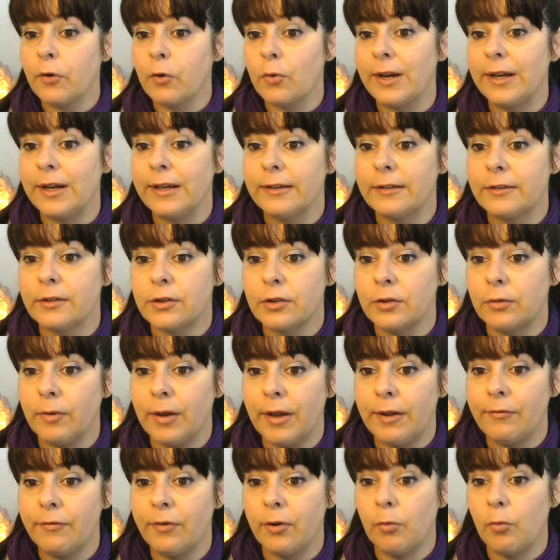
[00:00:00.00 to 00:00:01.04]
credit to
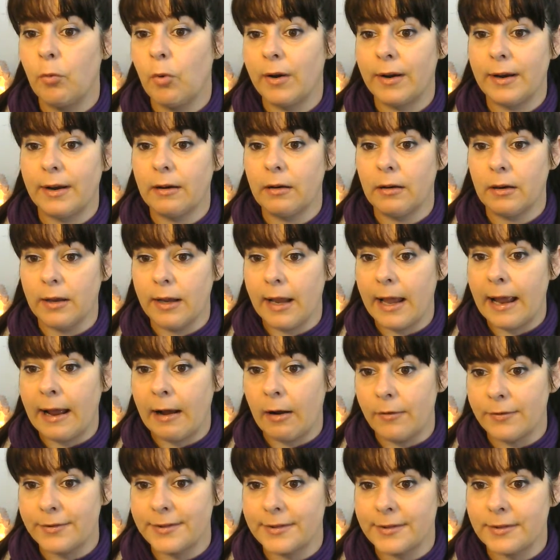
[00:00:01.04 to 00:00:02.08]
everyone
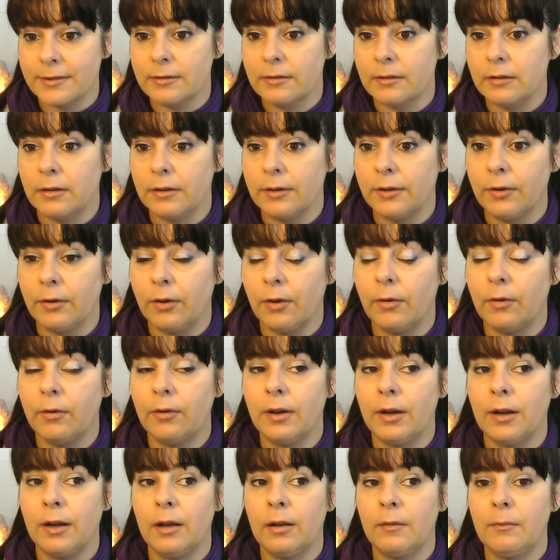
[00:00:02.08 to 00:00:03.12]
else.
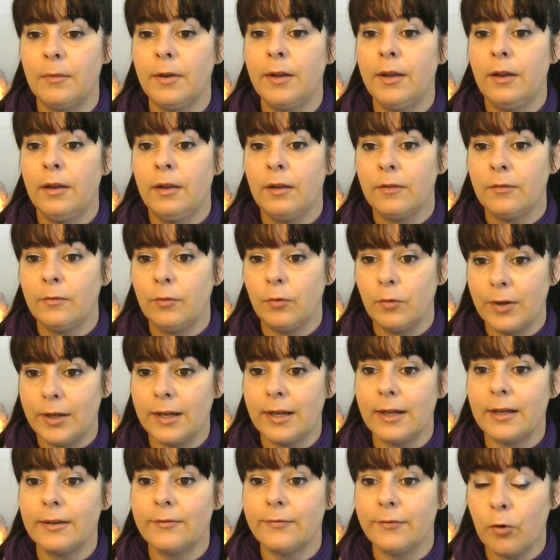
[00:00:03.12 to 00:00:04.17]

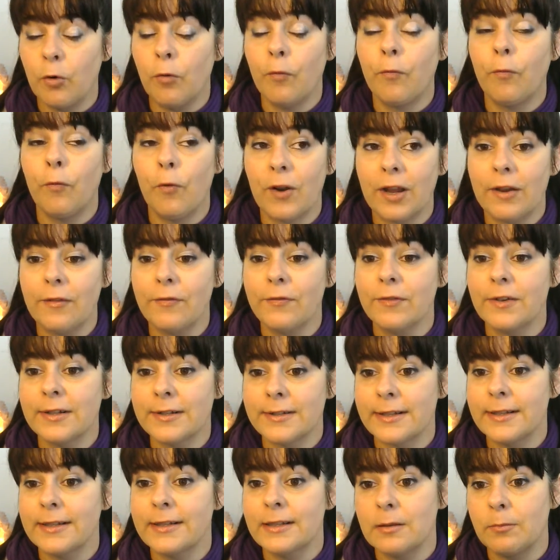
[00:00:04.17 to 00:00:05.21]

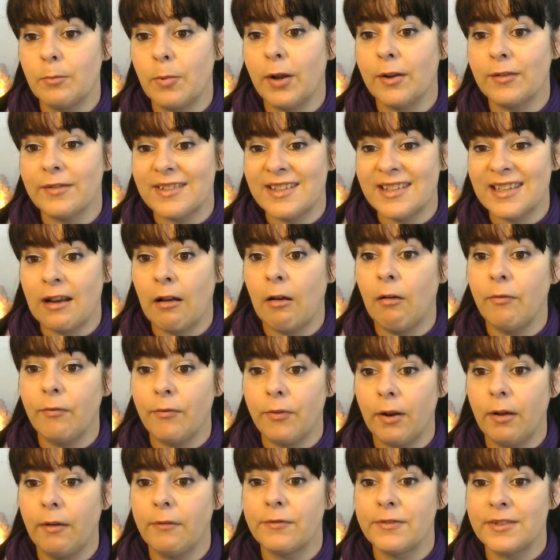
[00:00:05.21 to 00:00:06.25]
Forgiveness is about
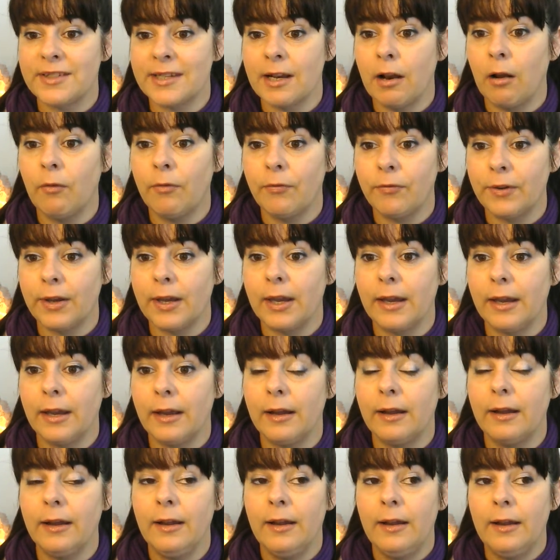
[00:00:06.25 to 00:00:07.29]
self-love,
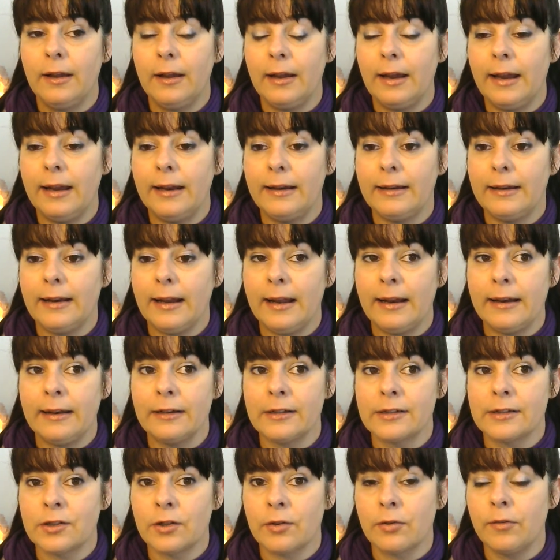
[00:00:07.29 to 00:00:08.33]
self-care, and
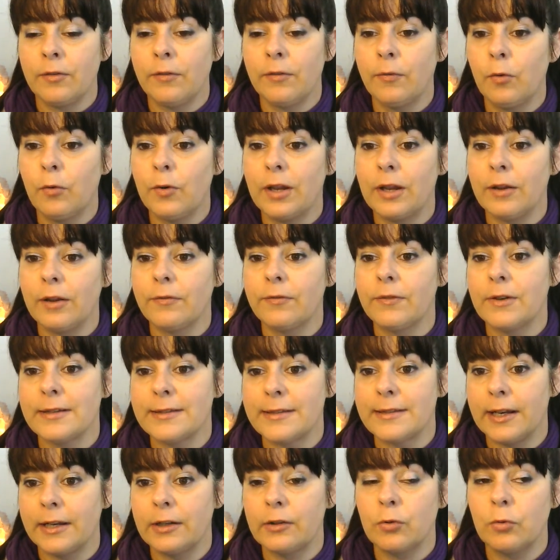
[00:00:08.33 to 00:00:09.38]
it's through forgiveness
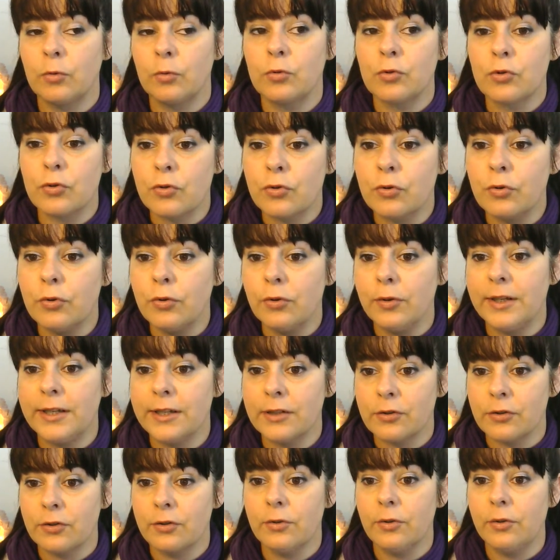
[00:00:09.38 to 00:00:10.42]
that you'll
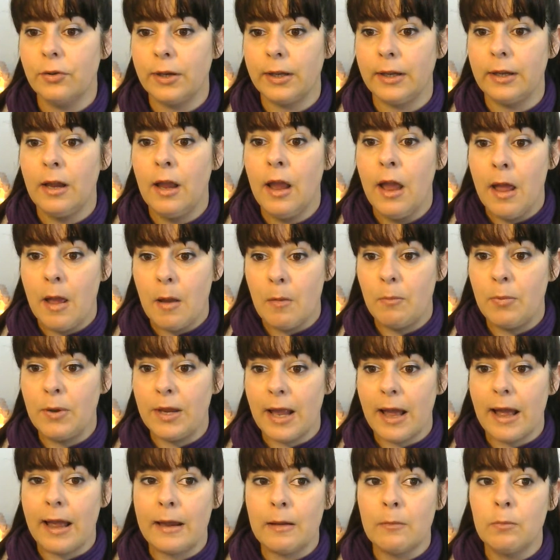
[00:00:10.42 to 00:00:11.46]
truly be
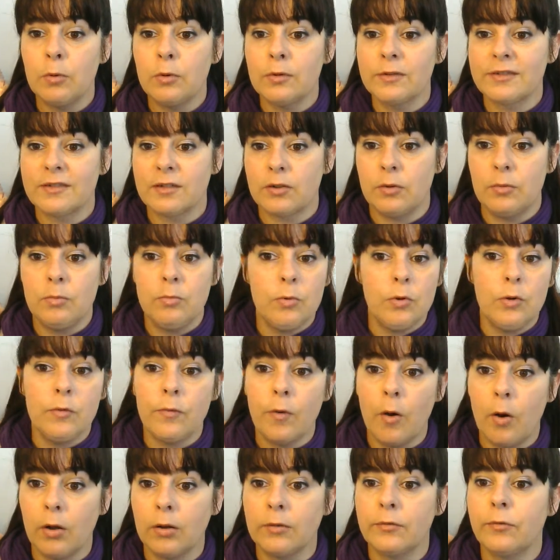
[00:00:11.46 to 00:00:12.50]
able to move
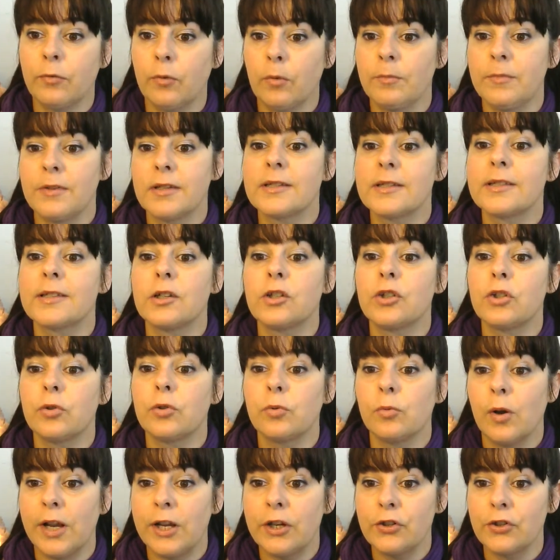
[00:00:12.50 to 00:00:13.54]
on from the
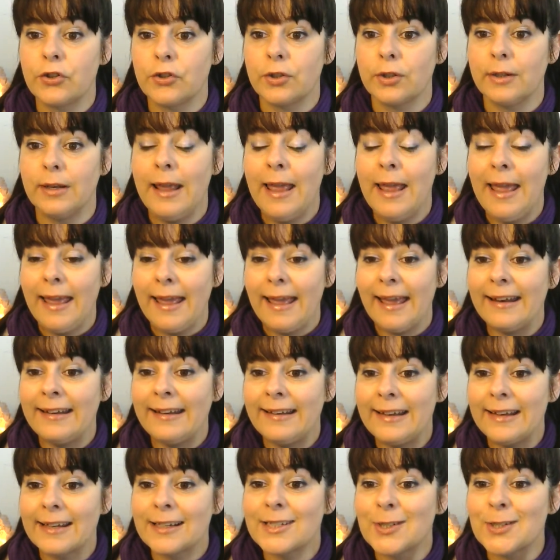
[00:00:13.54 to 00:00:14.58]
situation and
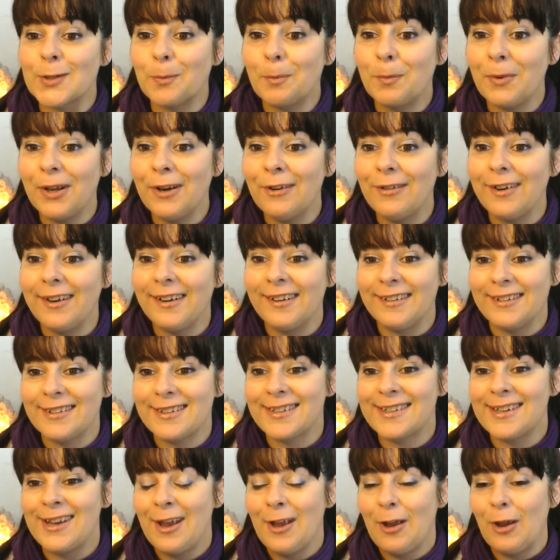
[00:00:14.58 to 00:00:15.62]

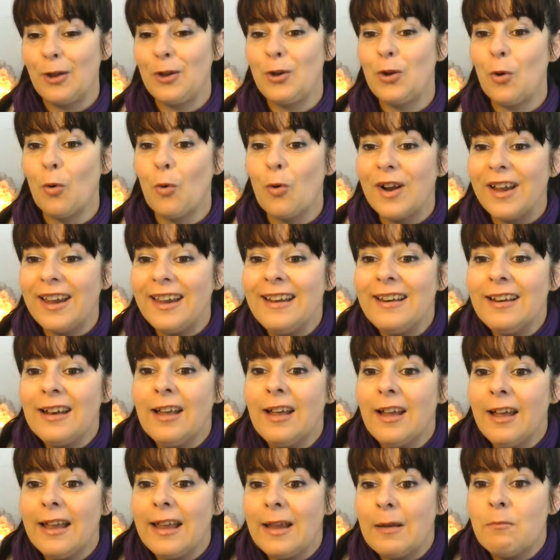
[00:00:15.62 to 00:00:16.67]
experience your
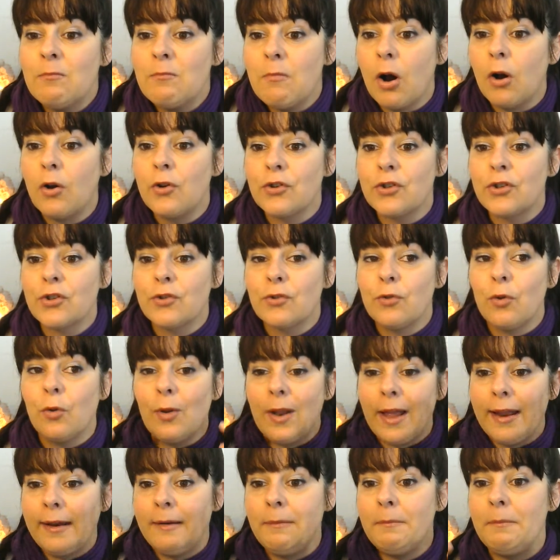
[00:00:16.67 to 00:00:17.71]
inner emotional
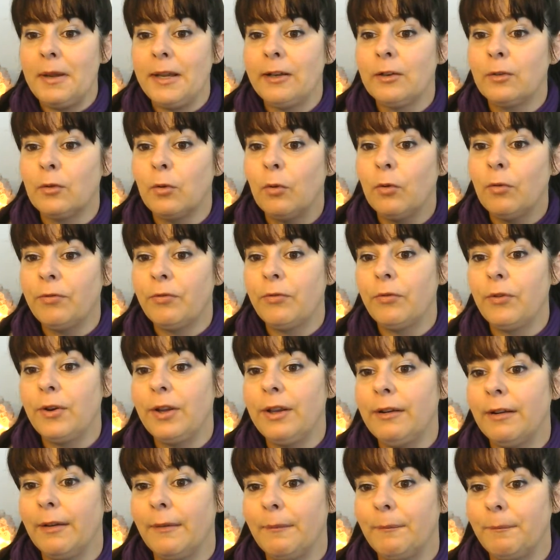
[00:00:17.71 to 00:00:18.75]
and mental
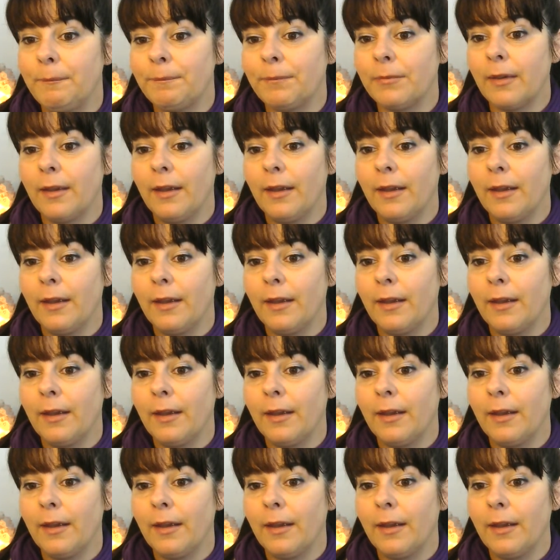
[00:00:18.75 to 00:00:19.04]
freedom.